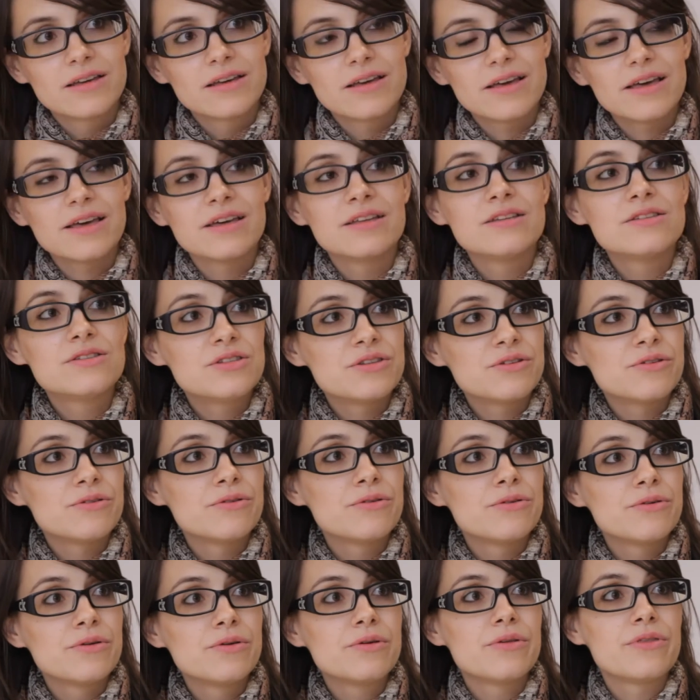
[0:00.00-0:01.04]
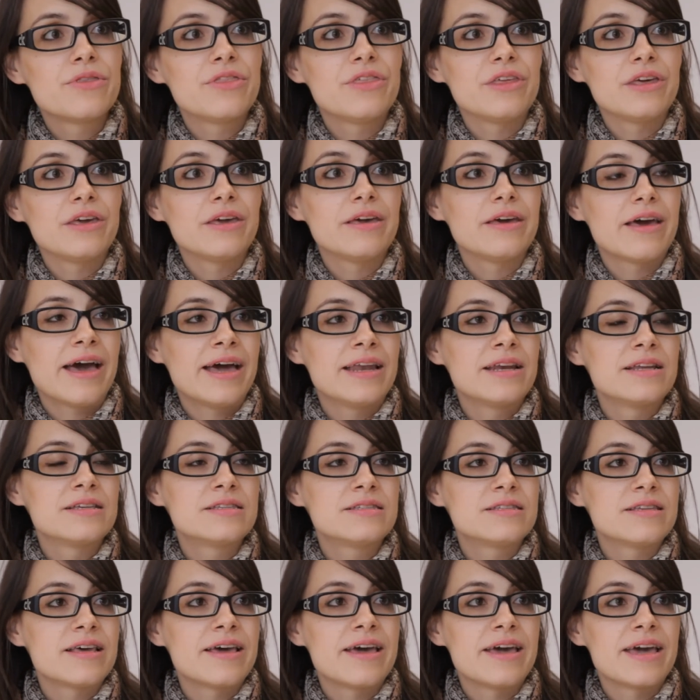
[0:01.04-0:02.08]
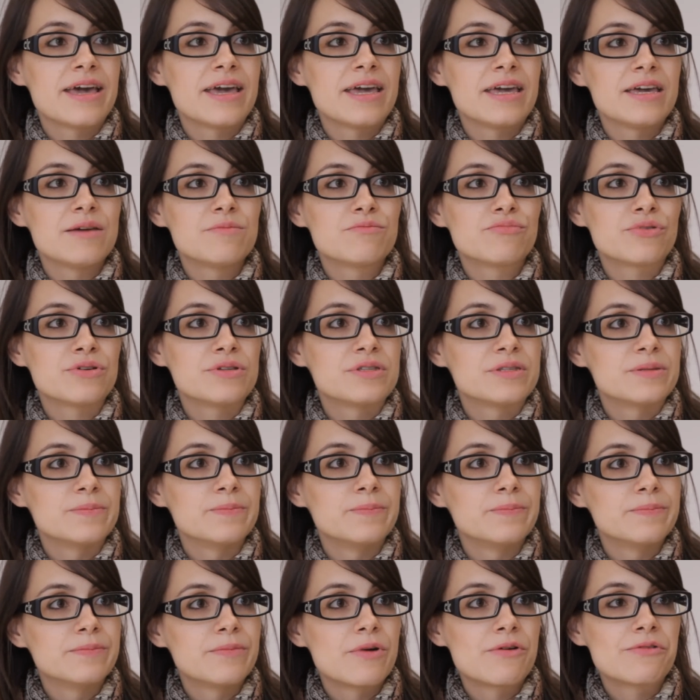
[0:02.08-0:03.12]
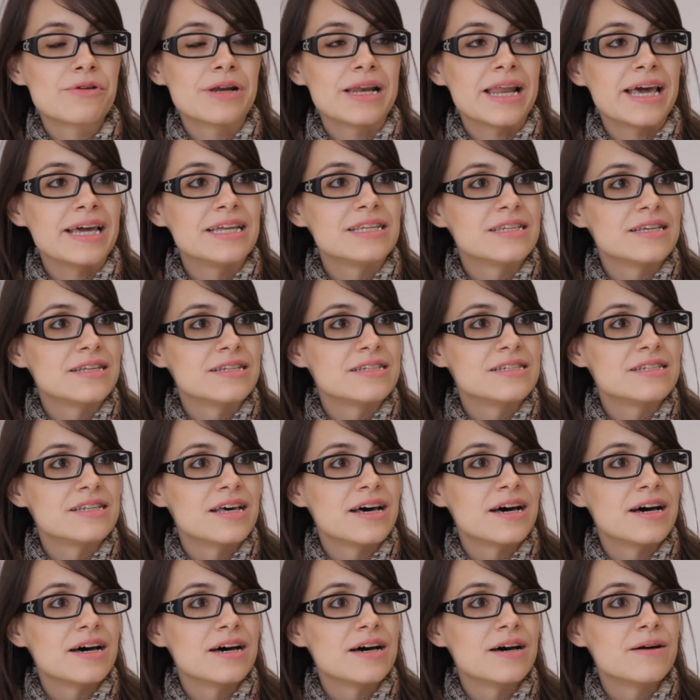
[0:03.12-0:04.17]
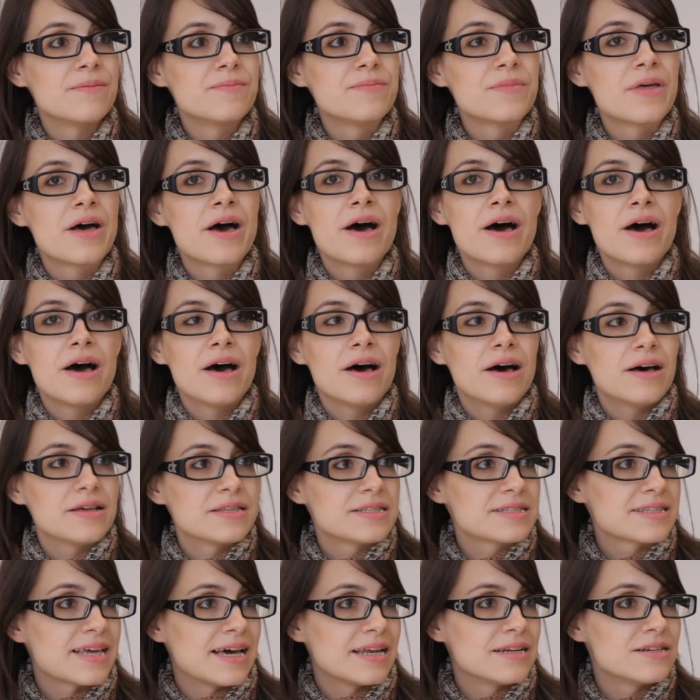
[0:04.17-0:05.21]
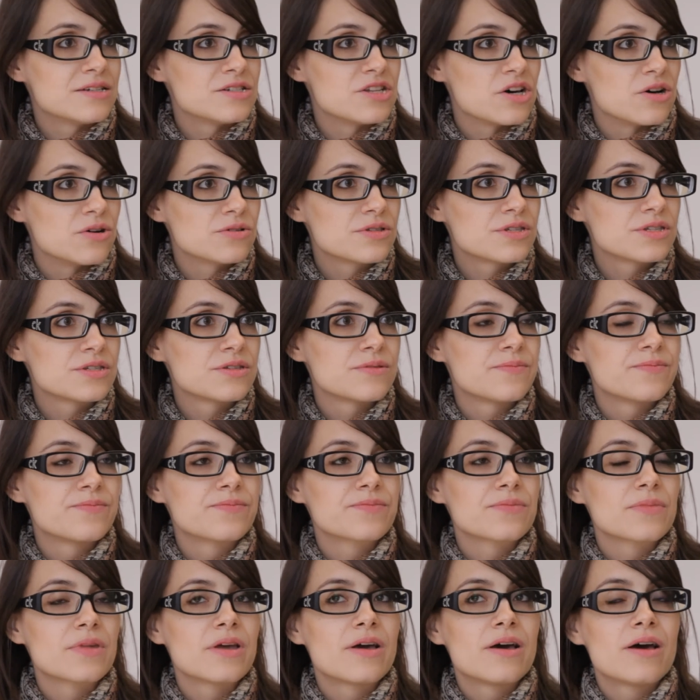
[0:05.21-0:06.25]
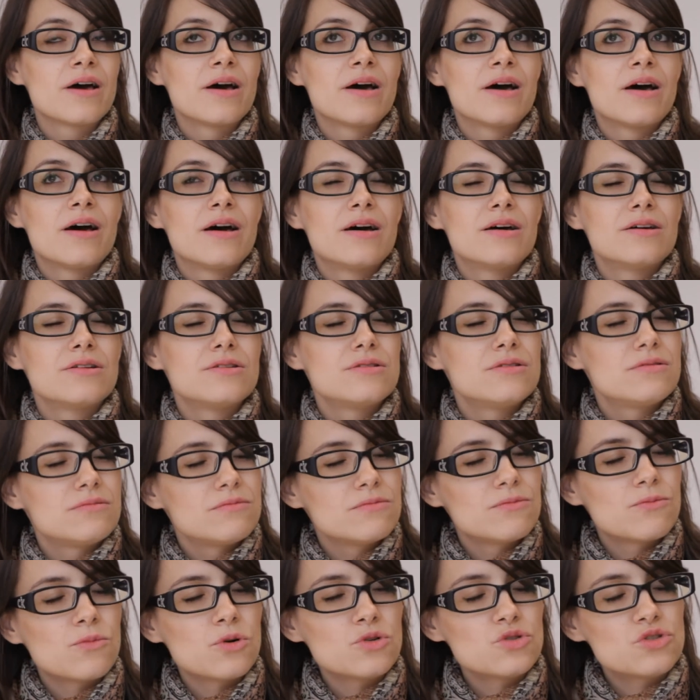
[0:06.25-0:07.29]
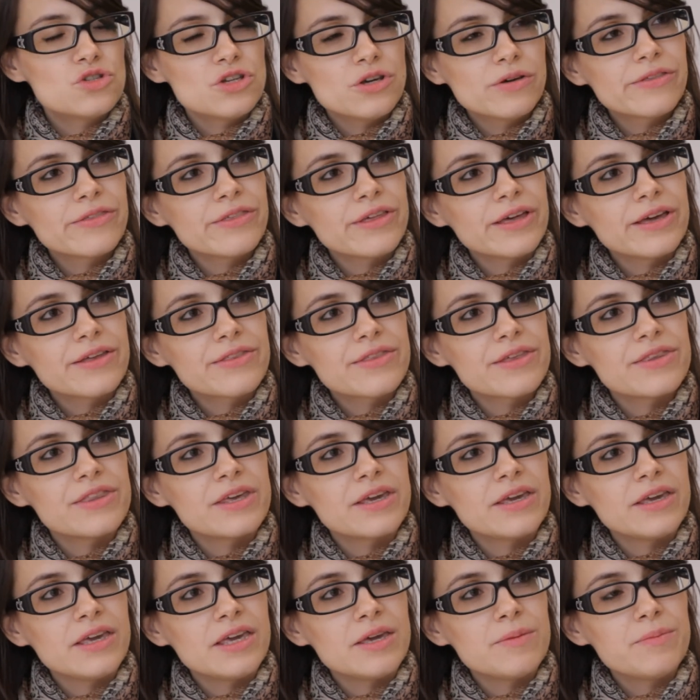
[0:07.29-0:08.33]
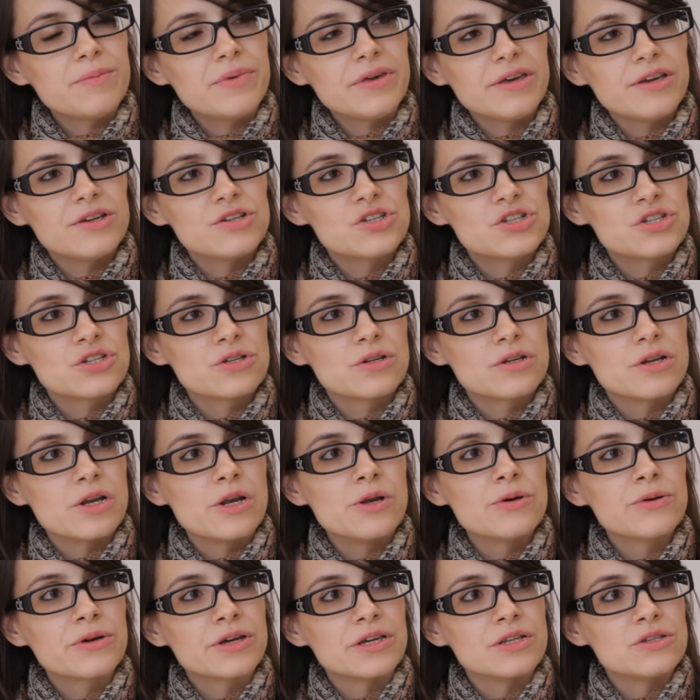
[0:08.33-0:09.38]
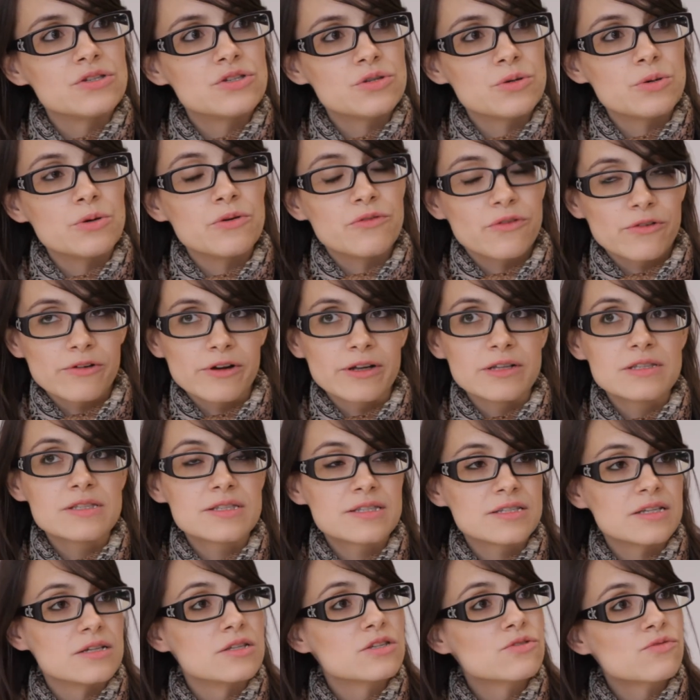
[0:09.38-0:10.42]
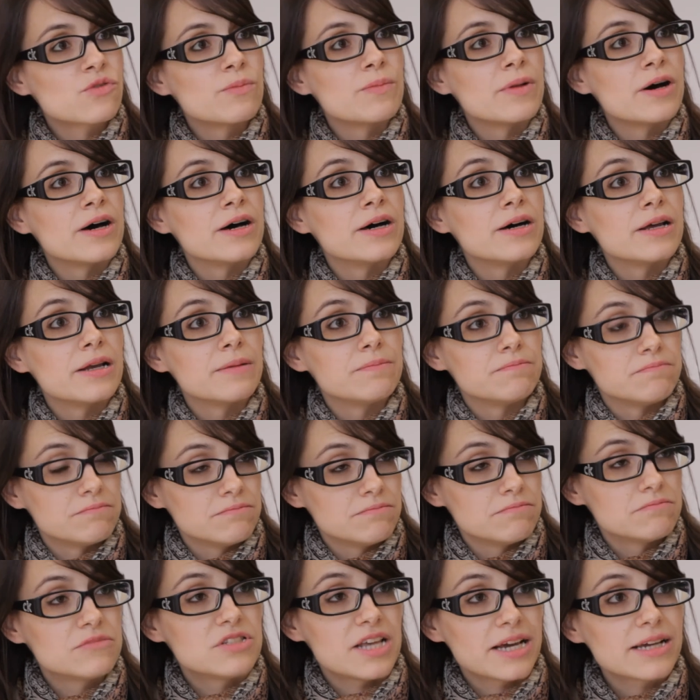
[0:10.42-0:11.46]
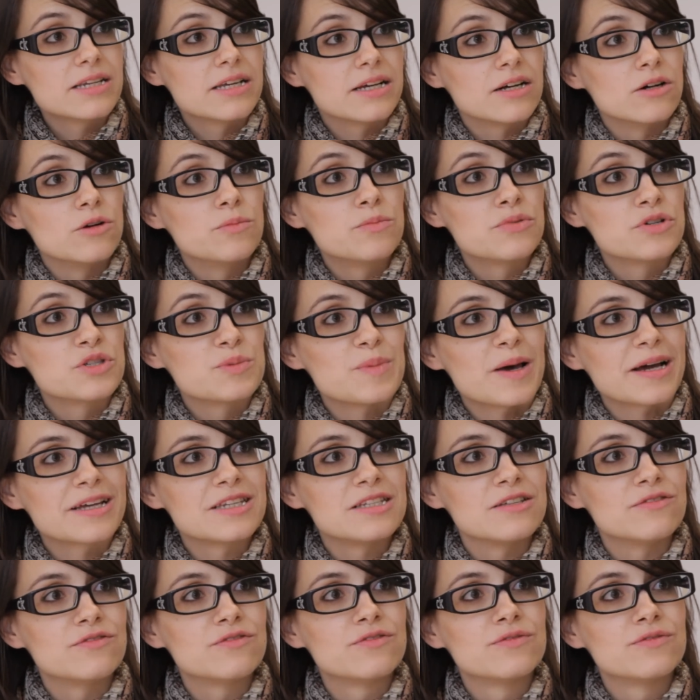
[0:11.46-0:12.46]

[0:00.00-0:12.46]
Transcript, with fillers: into the NSA PRISM related uh, scandals. What do you think that the EP should look into, for instance, from a technical perspective?